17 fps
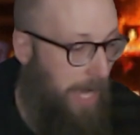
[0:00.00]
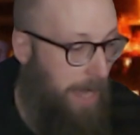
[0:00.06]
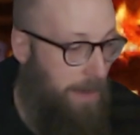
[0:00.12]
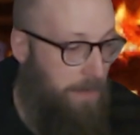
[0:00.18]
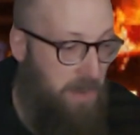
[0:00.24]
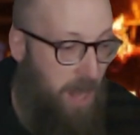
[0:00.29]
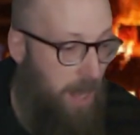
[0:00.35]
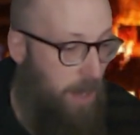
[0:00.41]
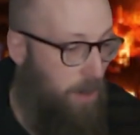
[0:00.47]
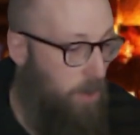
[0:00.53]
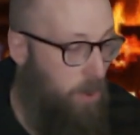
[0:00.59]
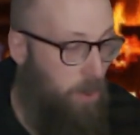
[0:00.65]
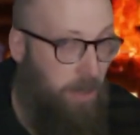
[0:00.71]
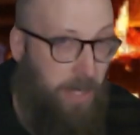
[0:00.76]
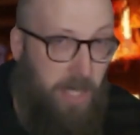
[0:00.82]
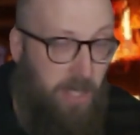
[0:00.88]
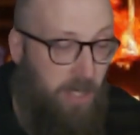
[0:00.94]
am not
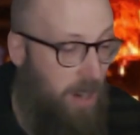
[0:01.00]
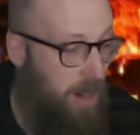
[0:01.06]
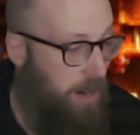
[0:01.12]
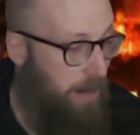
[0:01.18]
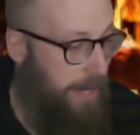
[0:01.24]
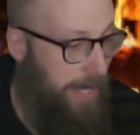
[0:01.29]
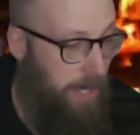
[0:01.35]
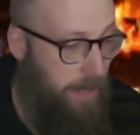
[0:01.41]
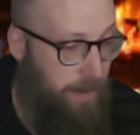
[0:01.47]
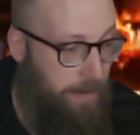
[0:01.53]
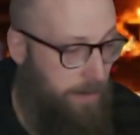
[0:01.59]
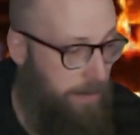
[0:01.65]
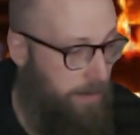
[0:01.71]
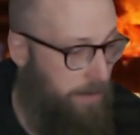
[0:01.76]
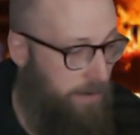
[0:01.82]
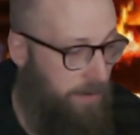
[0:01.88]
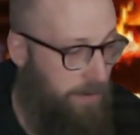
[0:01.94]
wholly sorry,
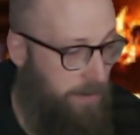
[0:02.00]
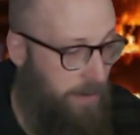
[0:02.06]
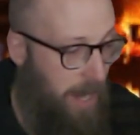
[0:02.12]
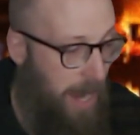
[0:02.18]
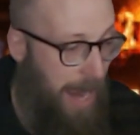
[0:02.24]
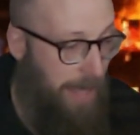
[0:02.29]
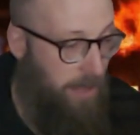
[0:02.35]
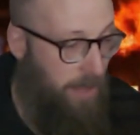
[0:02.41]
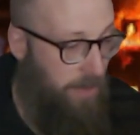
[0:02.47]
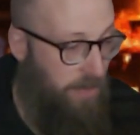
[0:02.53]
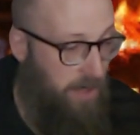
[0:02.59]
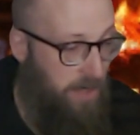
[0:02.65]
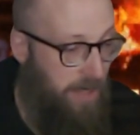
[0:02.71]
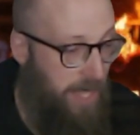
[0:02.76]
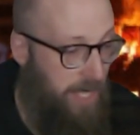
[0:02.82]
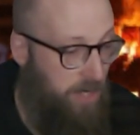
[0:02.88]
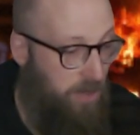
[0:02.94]
either for
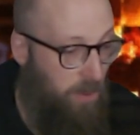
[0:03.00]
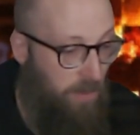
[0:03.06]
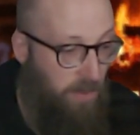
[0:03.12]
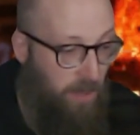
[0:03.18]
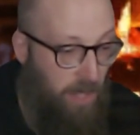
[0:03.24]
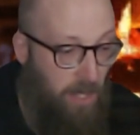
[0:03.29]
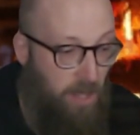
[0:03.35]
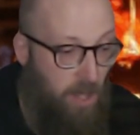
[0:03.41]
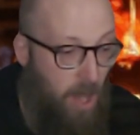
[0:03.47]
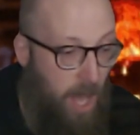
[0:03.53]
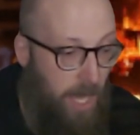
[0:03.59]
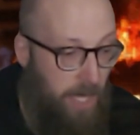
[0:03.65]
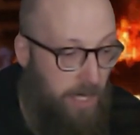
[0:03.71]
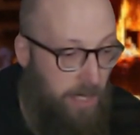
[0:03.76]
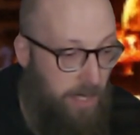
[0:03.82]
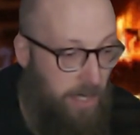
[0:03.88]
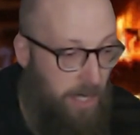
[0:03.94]
this or for the
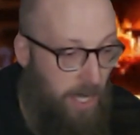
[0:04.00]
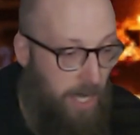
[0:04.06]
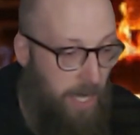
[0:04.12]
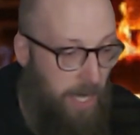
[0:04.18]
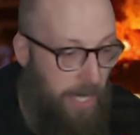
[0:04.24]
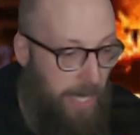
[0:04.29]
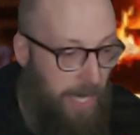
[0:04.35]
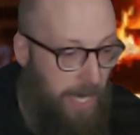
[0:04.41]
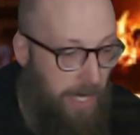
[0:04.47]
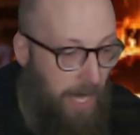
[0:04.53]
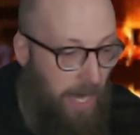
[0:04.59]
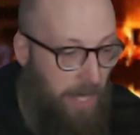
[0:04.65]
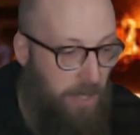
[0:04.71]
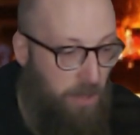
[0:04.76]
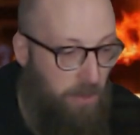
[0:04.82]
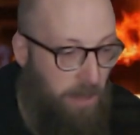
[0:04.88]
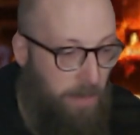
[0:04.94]
loss in
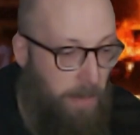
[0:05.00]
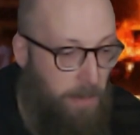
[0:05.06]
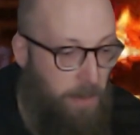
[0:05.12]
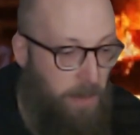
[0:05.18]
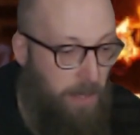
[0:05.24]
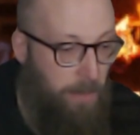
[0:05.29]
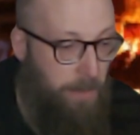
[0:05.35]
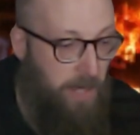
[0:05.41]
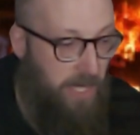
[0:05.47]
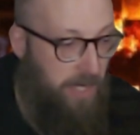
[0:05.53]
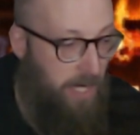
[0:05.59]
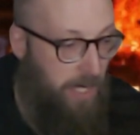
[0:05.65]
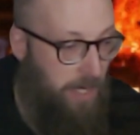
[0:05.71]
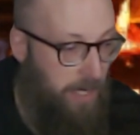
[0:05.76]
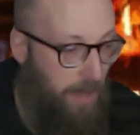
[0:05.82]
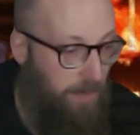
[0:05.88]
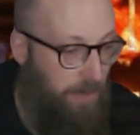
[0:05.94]
undreamable
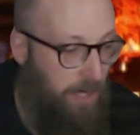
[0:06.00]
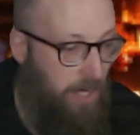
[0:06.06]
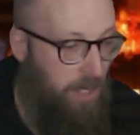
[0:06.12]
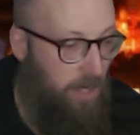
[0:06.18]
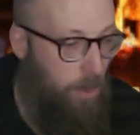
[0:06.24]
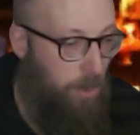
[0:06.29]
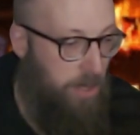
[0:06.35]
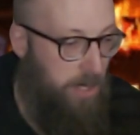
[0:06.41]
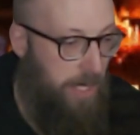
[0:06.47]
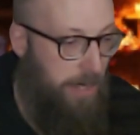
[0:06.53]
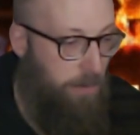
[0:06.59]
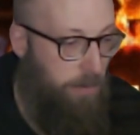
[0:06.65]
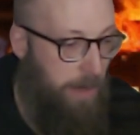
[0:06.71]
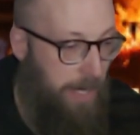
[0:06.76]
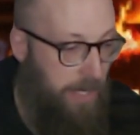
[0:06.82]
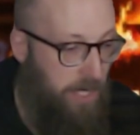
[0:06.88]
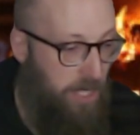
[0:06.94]
abysses of the closely
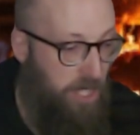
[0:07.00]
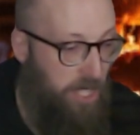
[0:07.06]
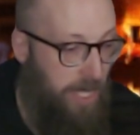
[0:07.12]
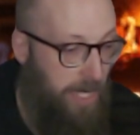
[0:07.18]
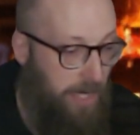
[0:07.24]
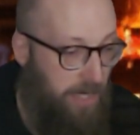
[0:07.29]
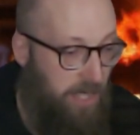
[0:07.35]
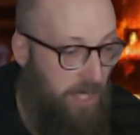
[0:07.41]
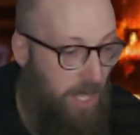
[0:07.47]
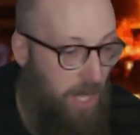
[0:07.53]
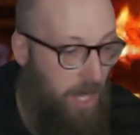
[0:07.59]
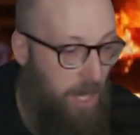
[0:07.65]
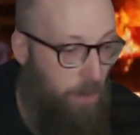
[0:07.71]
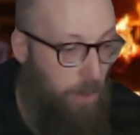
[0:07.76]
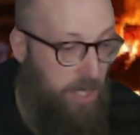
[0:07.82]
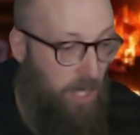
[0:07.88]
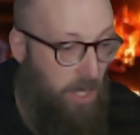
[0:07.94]
written sheets
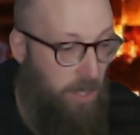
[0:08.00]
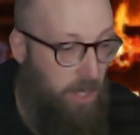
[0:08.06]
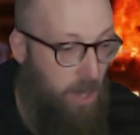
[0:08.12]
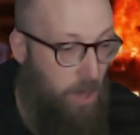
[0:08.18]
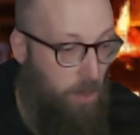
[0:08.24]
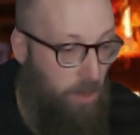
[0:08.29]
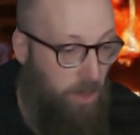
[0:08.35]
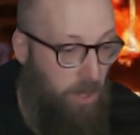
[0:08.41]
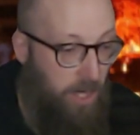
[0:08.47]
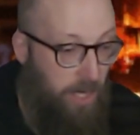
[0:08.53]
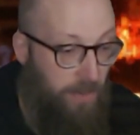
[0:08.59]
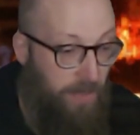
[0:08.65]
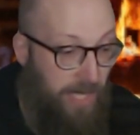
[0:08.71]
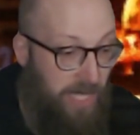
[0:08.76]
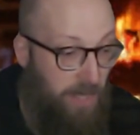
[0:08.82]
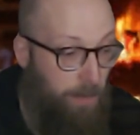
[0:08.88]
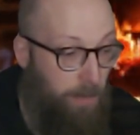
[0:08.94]
which alone could have
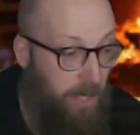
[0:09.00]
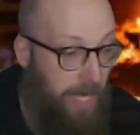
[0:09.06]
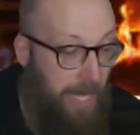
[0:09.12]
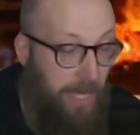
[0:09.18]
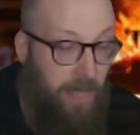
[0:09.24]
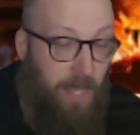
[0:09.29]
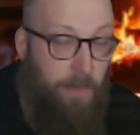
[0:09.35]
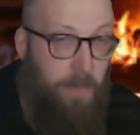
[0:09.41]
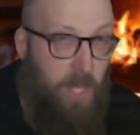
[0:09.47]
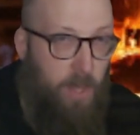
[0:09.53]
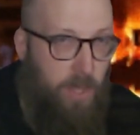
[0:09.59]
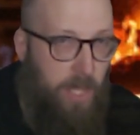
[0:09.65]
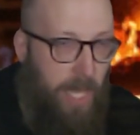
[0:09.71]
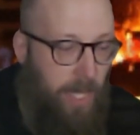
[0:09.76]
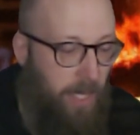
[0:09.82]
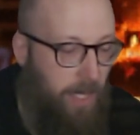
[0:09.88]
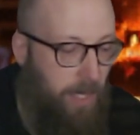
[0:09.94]
explained the
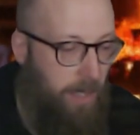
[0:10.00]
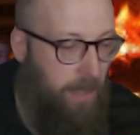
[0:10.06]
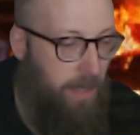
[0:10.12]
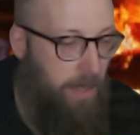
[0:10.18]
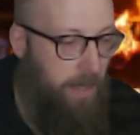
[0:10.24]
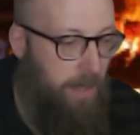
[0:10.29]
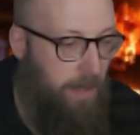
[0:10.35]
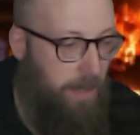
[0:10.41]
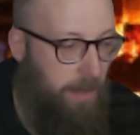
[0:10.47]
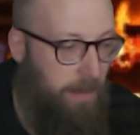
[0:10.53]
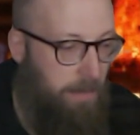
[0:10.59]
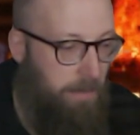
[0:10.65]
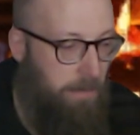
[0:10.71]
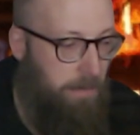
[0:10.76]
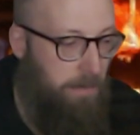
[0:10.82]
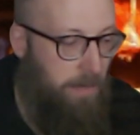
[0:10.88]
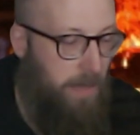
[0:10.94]
music
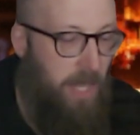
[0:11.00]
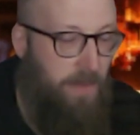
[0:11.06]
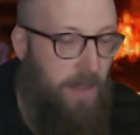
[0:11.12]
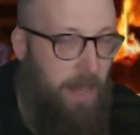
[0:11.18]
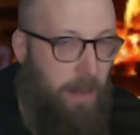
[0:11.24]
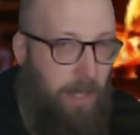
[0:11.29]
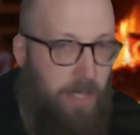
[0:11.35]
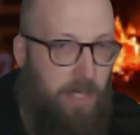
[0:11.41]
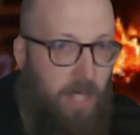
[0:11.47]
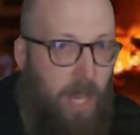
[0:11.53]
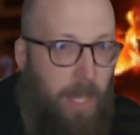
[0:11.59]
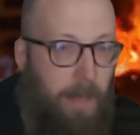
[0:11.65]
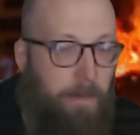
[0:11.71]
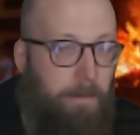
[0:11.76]
of Erich Zann.